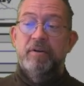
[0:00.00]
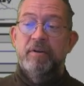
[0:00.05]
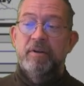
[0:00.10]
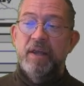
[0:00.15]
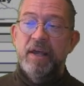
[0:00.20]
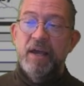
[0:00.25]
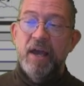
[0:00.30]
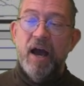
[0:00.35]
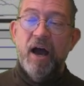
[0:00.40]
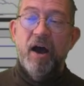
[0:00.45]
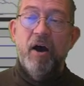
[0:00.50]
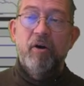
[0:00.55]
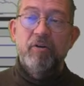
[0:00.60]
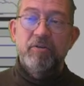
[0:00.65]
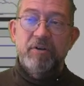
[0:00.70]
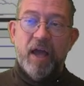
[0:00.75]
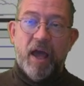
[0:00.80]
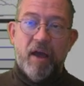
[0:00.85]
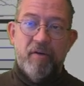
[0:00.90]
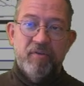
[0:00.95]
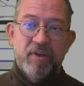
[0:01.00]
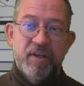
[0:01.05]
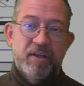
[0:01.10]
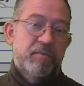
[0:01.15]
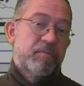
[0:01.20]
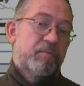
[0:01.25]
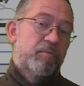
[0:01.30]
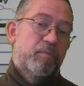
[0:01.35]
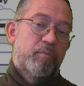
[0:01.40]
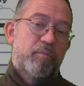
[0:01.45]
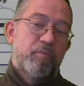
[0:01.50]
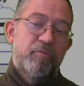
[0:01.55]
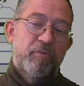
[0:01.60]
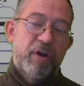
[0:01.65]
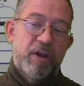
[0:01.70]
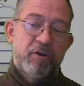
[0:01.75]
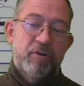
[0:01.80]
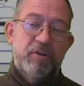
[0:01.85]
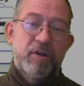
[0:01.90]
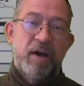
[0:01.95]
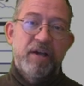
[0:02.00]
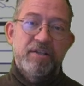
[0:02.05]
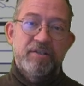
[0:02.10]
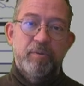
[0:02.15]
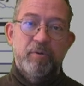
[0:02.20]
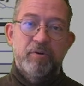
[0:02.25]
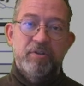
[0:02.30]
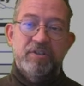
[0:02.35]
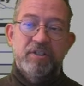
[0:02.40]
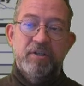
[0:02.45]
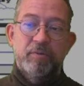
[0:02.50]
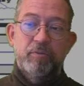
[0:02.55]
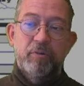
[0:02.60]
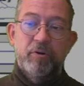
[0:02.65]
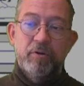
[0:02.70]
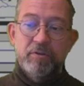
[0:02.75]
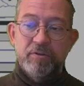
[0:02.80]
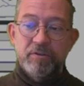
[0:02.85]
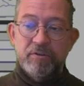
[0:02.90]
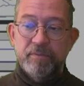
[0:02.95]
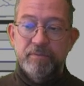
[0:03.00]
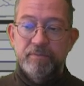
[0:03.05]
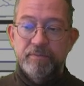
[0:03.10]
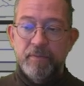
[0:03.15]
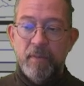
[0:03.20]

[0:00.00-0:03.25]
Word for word: layout, having recognizable symbols.